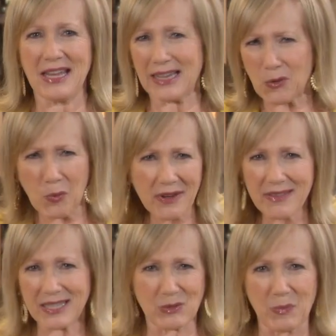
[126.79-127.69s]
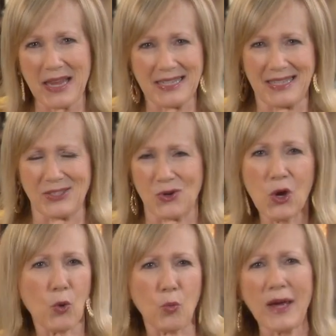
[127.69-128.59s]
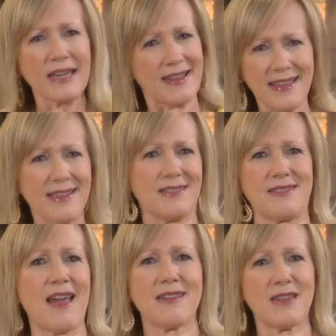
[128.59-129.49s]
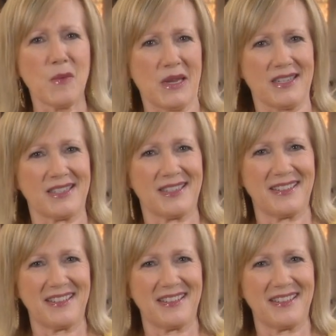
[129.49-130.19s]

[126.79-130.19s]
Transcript: Like, what are the spices, or what is that yumminess?